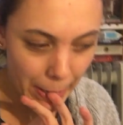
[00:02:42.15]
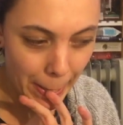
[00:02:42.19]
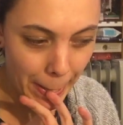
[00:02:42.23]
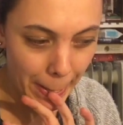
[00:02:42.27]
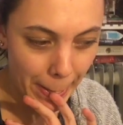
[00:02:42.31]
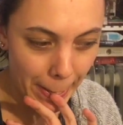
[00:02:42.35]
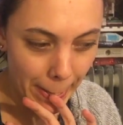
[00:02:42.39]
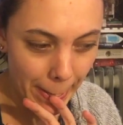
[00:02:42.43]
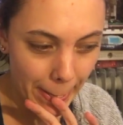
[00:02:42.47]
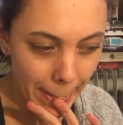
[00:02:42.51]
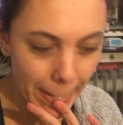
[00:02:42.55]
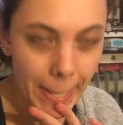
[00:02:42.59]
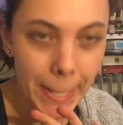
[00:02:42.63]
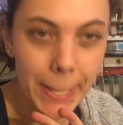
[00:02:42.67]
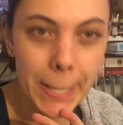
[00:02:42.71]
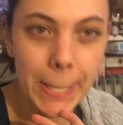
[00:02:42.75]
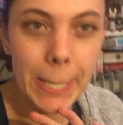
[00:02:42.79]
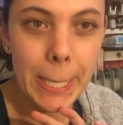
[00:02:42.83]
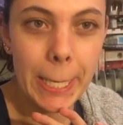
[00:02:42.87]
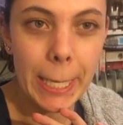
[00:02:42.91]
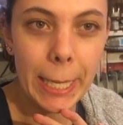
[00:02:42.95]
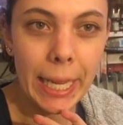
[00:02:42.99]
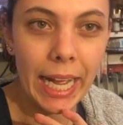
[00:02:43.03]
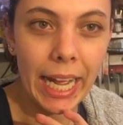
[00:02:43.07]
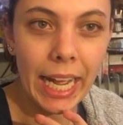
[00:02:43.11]
I
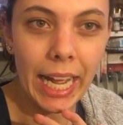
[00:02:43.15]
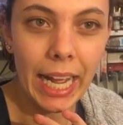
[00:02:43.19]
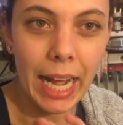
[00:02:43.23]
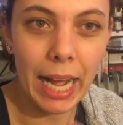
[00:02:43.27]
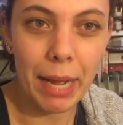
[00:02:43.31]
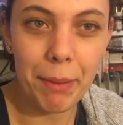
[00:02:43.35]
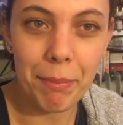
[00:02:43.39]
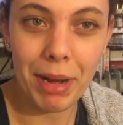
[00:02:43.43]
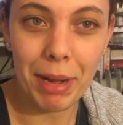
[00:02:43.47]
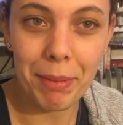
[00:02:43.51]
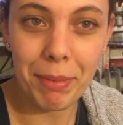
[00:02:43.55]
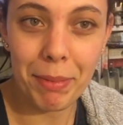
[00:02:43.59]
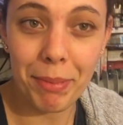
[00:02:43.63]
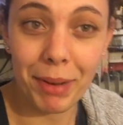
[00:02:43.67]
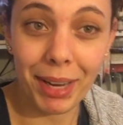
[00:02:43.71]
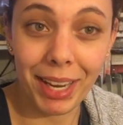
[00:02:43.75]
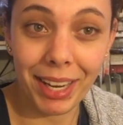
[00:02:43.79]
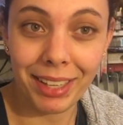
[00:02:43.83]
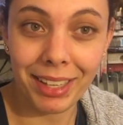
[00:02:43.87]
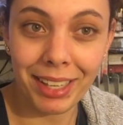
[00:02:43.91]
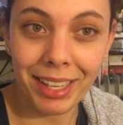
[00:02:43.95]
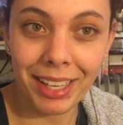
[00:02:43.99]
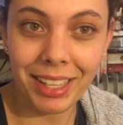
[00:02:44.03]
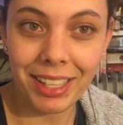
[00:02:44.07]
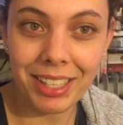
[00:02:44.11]
might be
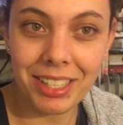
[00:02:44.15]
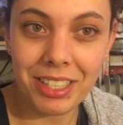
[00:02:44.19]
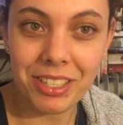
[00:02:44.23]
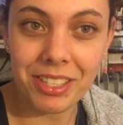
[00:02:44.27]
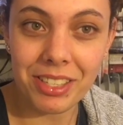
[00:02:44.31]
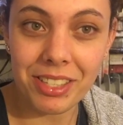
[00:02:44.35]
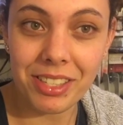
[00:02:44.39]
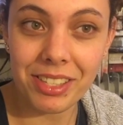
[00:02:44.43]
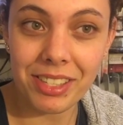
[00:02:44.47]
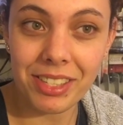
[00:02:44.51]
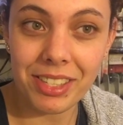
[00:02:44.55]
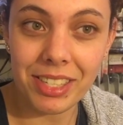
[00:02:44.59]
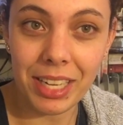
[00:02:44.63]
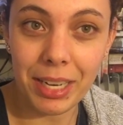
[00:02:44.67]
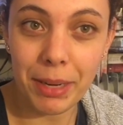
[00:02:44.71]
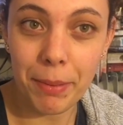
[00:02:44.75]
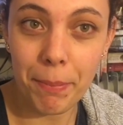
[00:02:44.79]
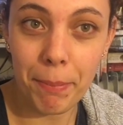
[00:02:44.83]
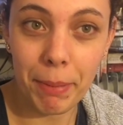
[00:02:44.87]
playing League of Legends instead,